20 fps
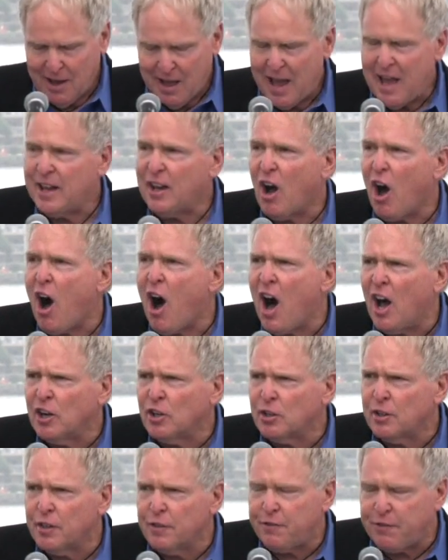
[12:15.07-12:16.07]
and
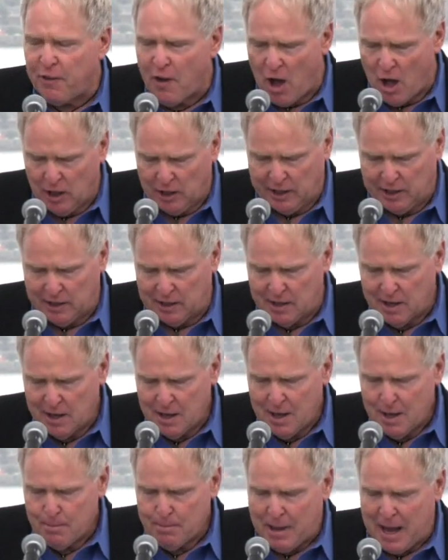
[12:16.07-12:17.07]
honor the fallen
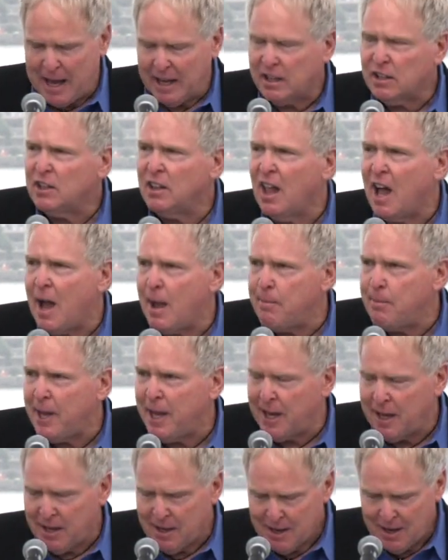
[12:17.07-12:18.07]
by
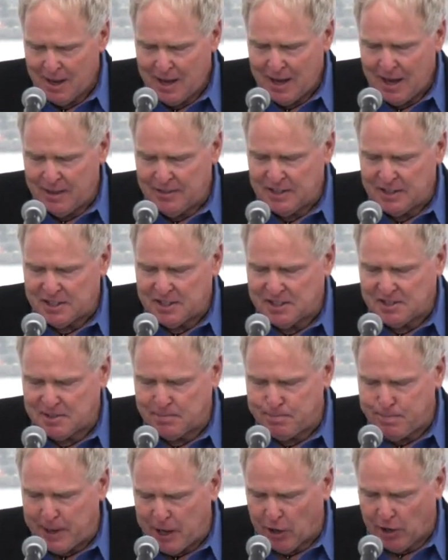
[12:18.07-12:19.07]
climbing in the
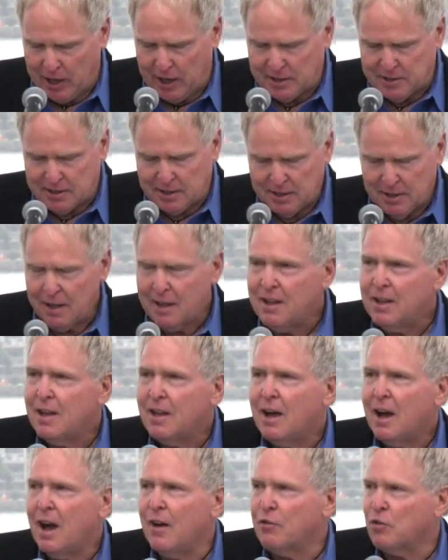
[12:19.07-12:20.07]
spirit
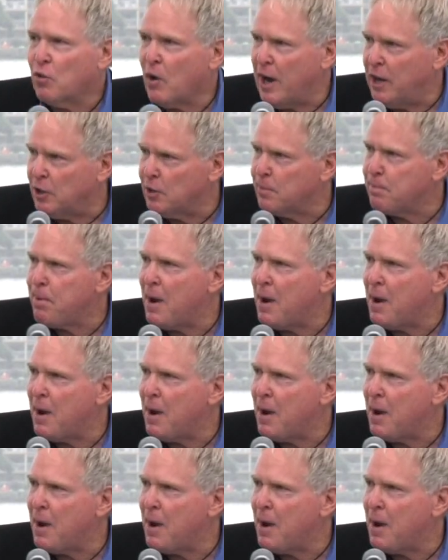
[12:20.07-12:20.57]
of greater